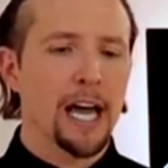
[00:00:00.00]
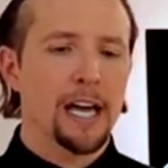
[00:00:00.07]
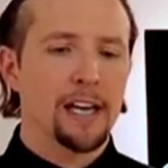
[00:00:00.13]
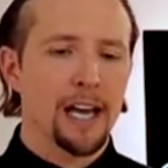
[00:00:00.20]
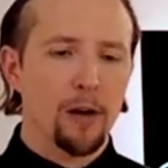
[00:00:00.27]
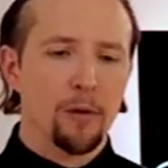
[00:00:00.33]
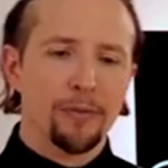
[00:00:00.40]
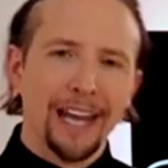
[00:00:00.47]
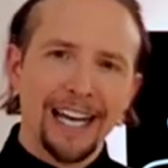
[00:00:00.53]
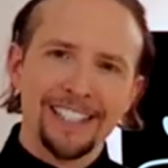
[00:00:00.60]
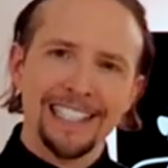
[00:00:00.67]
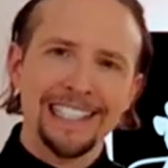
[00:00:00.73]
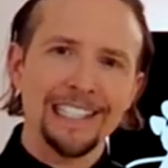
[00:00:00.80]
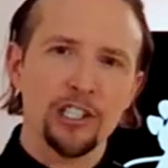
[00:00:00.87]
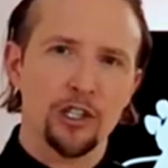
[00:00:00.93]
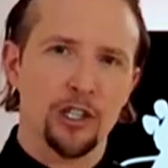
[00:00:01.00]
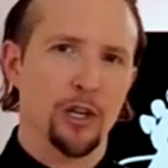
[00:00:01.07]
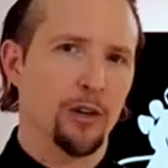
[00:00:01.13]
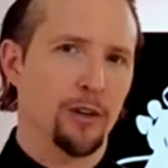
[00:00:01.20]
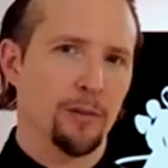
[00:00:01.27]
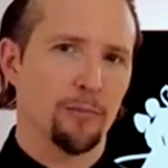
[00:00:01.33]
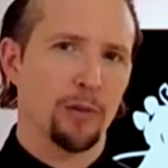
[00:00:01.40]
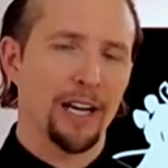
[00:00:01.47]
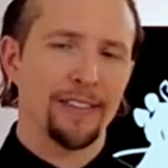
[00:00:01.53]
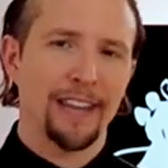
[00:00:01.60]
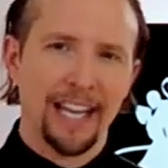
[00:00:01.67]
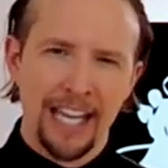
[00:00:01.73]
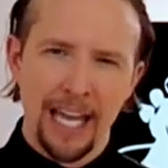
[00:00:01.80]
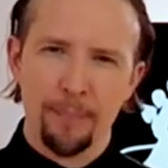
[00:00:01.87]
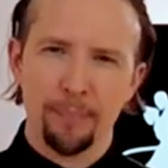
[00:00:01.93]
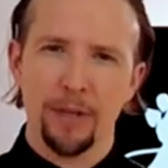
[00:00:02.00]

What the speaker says: Now, that didn't deter them, right? That kept